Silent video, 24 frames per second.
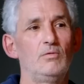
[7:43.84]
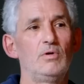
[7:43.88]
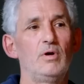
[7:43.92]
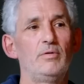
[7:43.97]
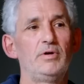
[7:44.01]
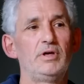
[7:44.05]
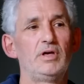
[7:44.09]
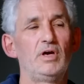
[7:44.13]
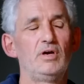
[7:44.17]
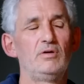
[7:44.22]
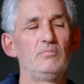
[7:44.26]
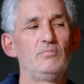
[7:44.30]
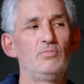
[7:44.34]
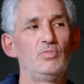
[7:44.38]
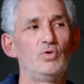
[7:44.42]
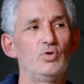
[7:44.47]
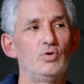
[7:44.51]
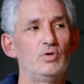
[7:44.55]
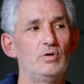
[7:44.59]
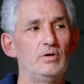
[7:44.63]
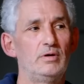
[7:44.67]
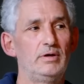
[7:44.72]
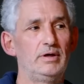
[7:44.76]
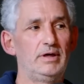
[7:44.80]
Well, we know
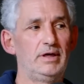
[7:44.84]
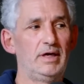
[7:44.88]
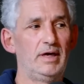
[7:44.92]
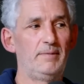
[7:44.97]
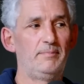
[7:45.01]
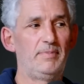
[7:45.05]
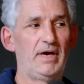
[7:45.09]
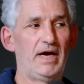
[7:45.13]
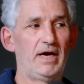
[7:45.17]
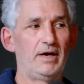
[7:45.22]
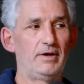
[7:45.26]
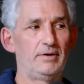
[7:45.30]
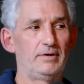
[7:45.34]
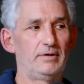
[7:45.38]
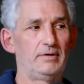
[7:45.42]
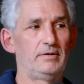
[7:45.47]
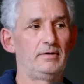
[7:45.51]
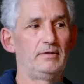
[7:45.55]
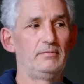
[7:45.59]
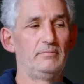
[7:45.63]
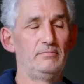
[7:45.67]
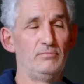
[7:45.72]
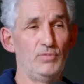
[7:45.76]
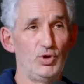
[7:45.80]
more about
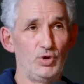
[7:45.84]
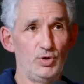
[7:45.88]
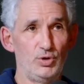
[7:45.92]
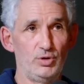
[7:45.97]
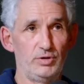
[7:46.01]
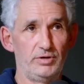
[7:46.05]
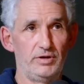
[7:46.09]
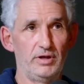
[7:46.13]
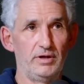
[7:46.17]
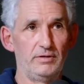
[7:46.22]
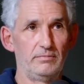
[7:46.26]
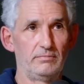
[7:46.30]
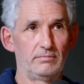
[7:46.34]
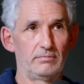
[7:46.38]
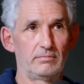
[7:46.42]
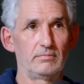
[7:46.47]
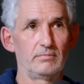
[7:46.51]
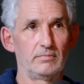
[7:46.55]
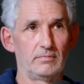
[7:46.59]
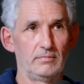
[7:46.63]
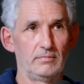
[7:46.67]
mood than